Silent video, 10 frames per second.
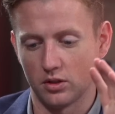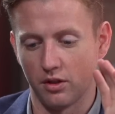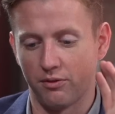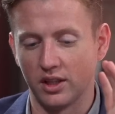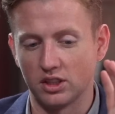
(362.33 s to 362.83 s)

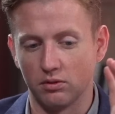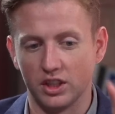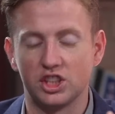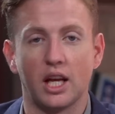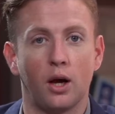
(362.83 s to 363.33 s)

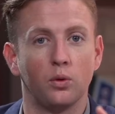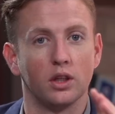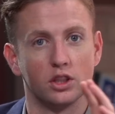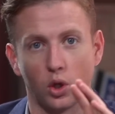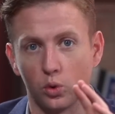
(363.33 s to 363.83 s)
defensively
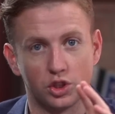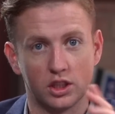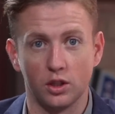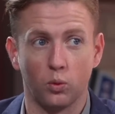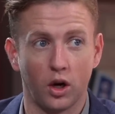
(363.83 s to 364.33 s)
sound as Hull
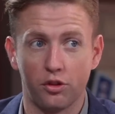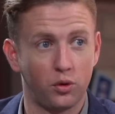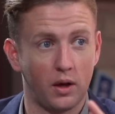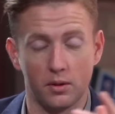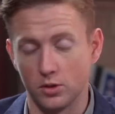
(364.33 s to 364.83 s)
City were throughout